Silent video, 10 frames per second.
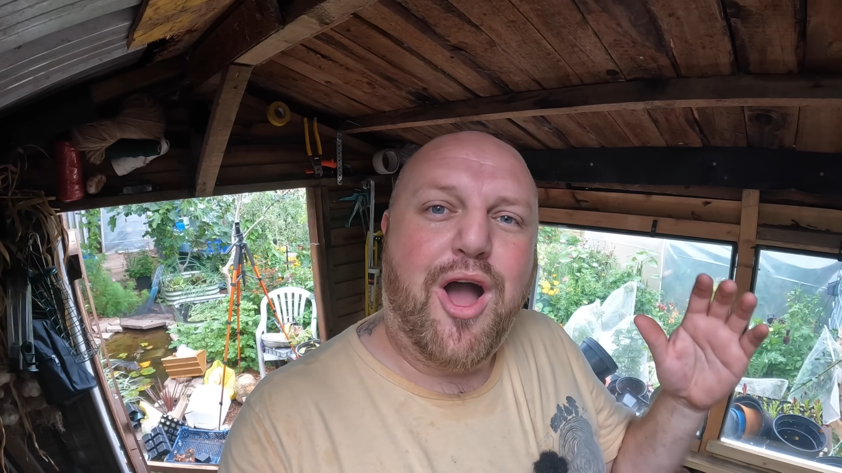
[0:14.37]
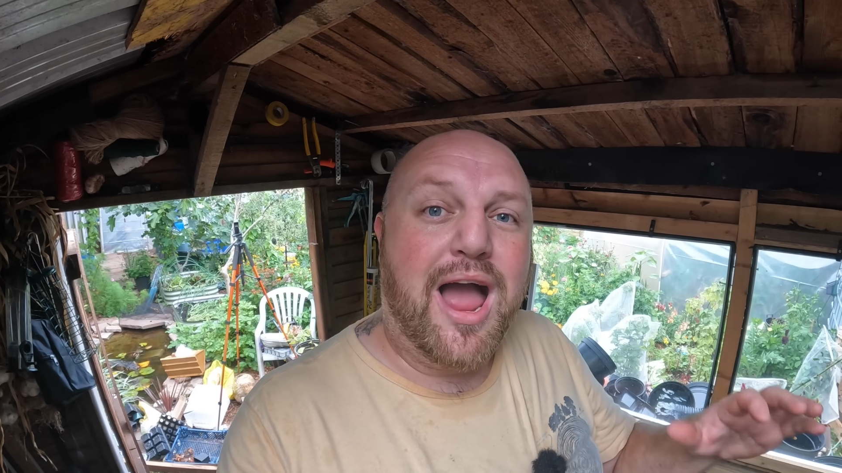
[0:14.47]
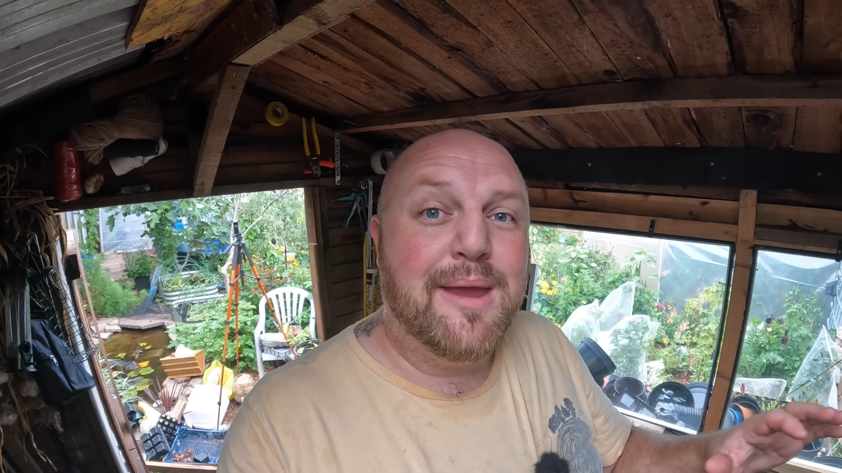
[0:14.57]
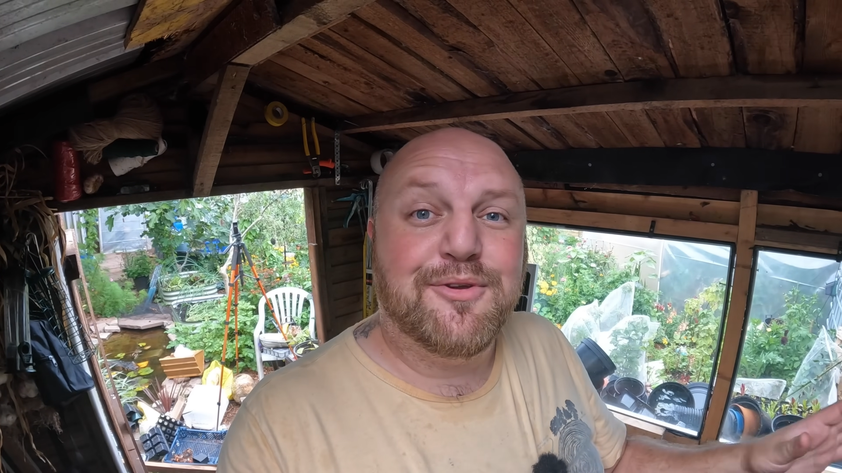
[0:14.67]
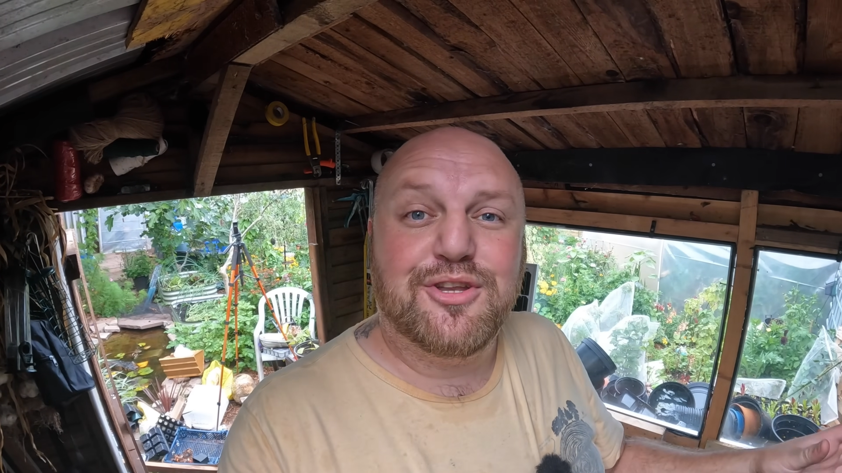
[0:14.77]

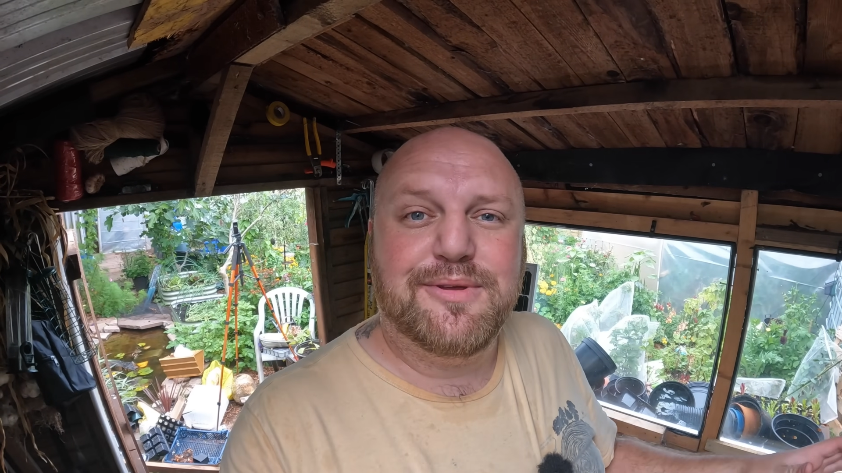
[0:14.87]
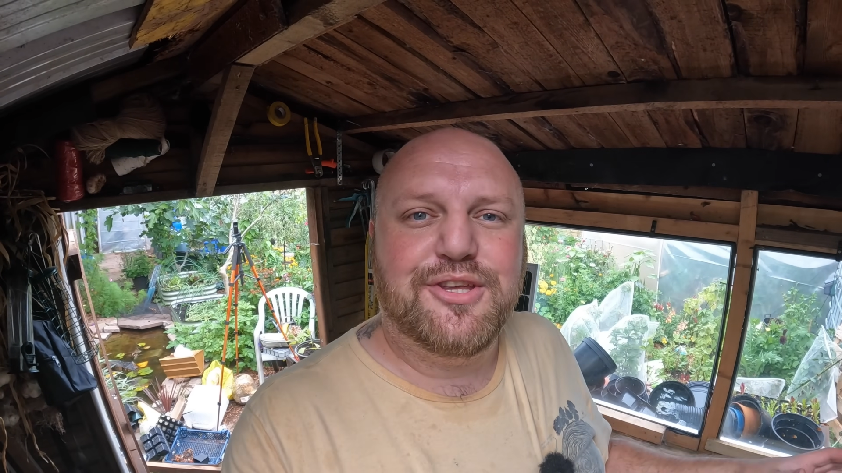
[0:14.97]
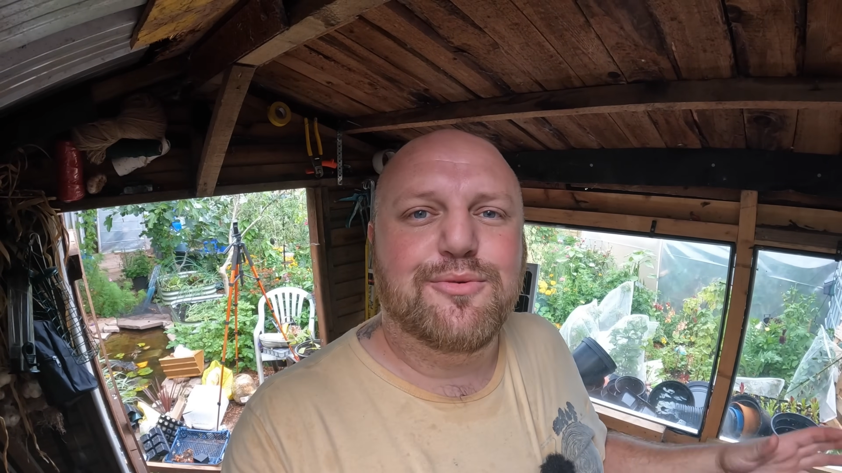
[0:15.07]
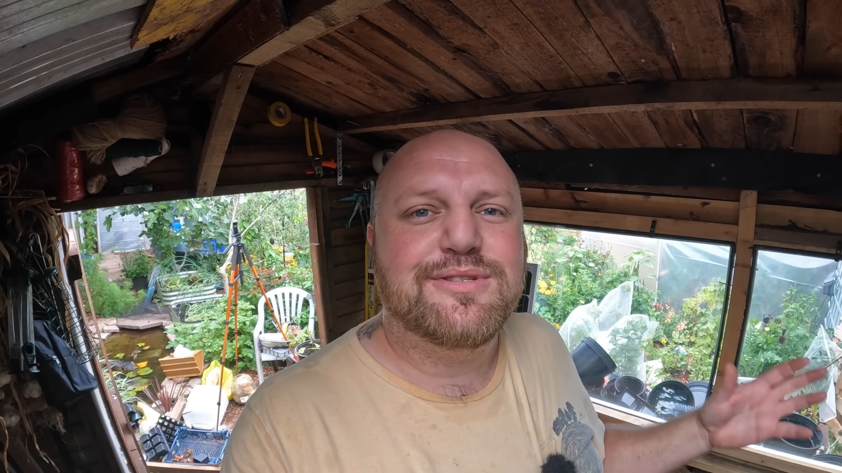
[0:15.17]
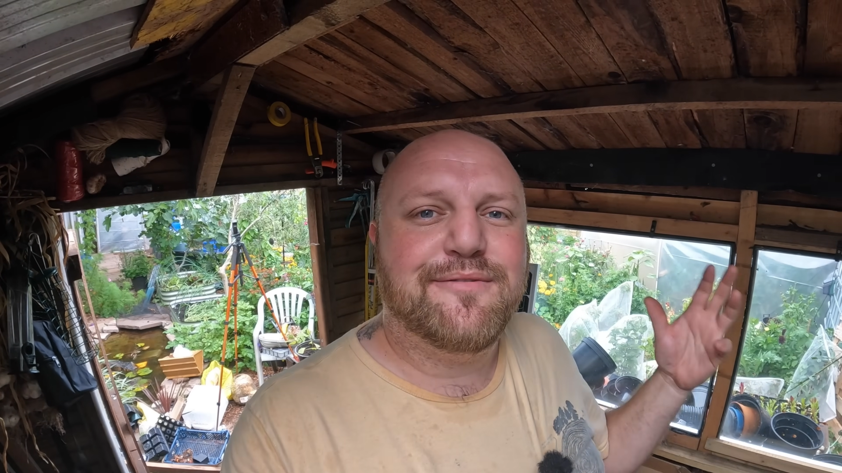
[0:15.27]
I'm going to be
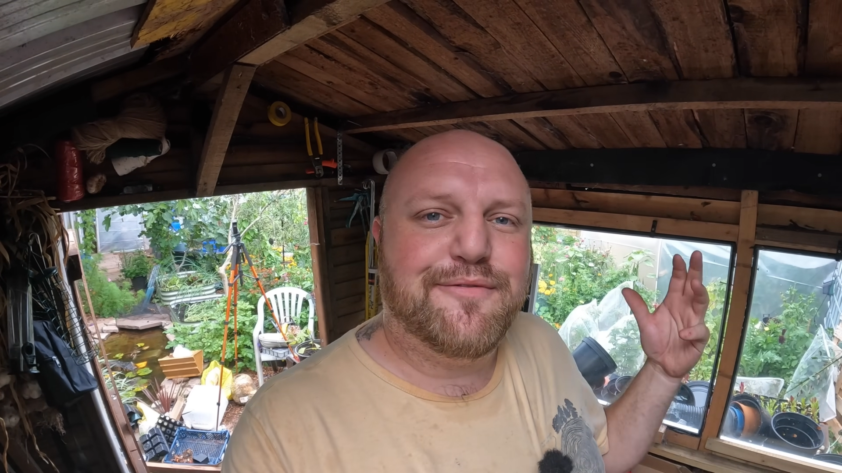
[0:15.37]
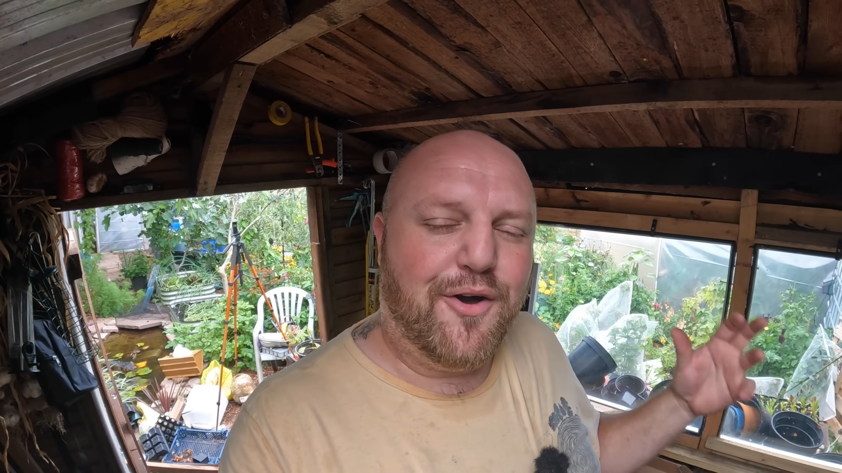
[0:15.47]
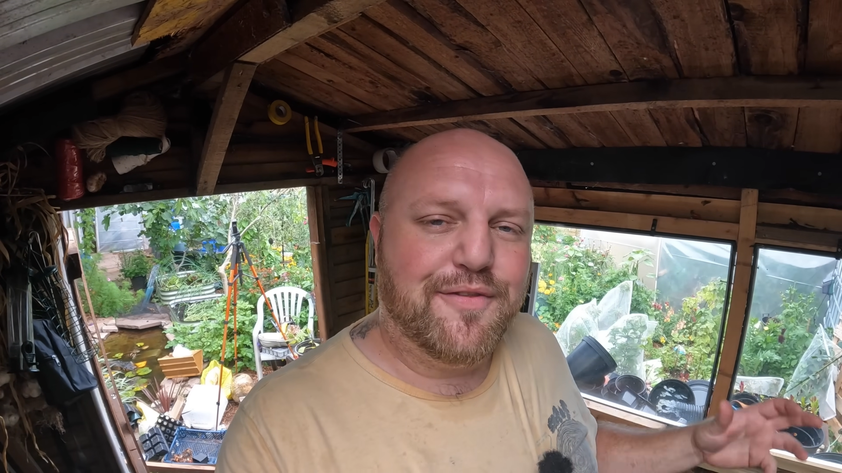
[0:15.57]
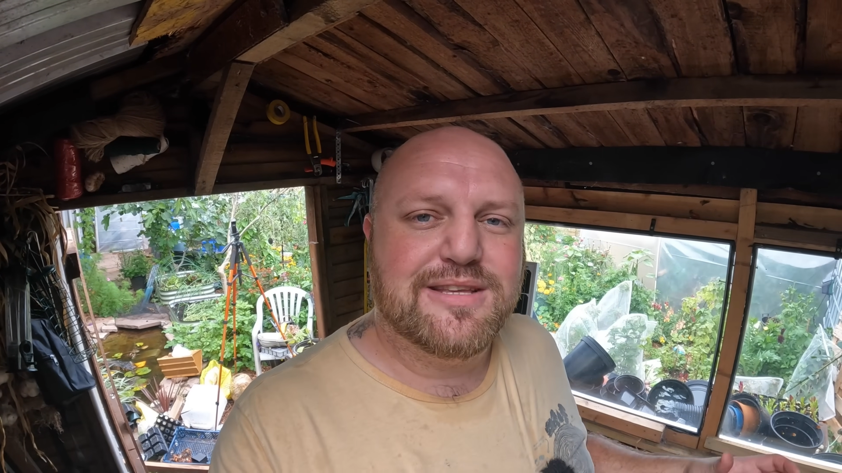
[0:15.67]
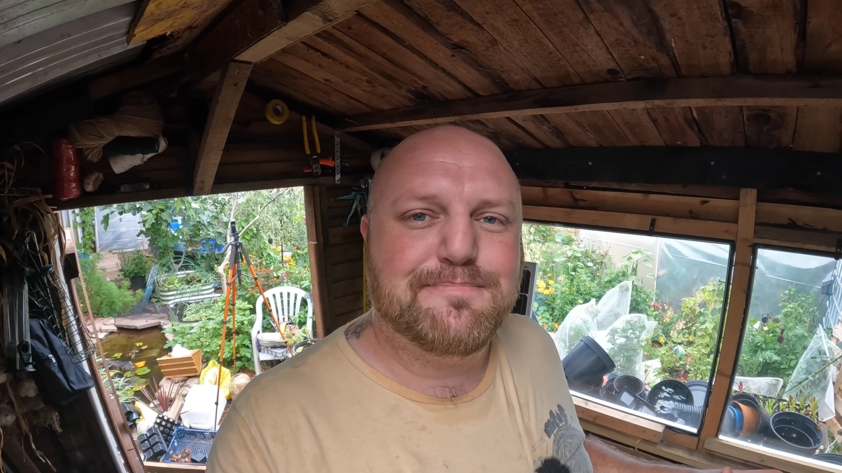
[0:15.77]
using
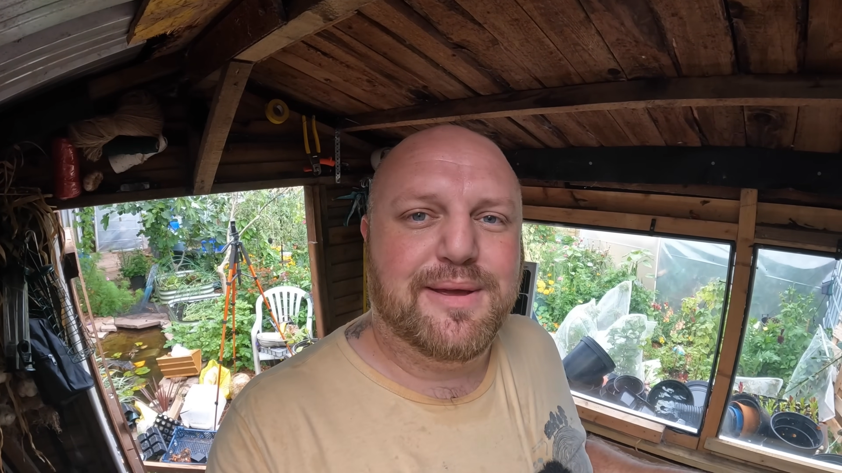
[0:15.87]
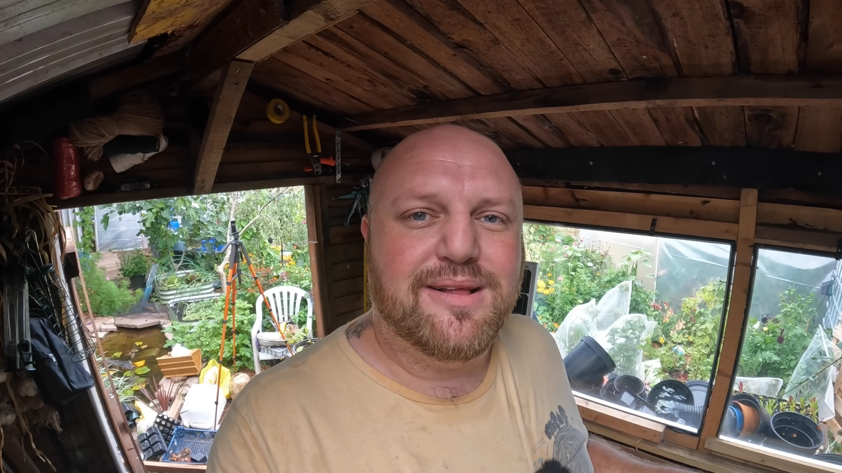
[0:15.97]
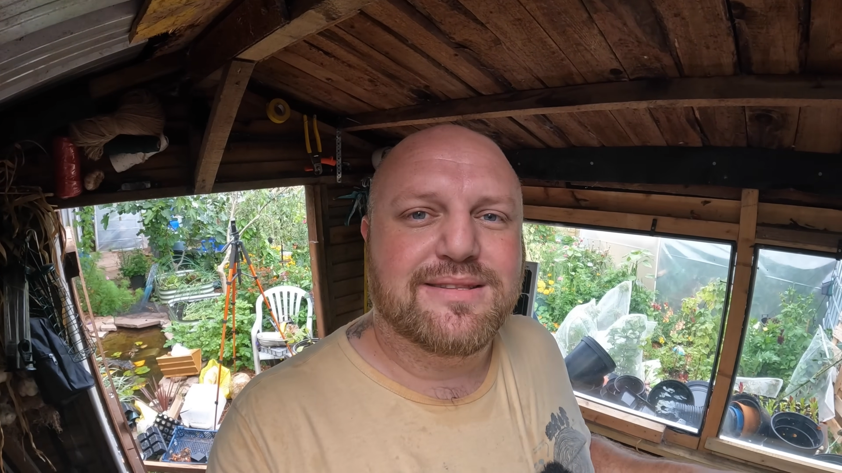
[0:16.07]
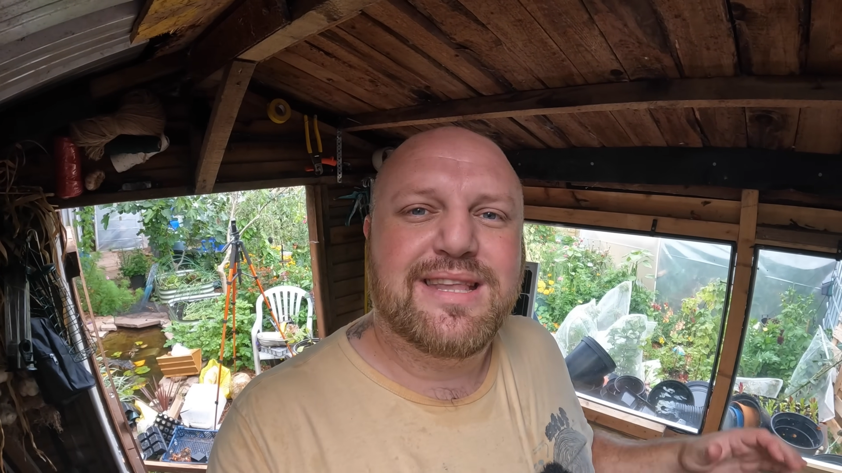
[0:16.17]
for this build.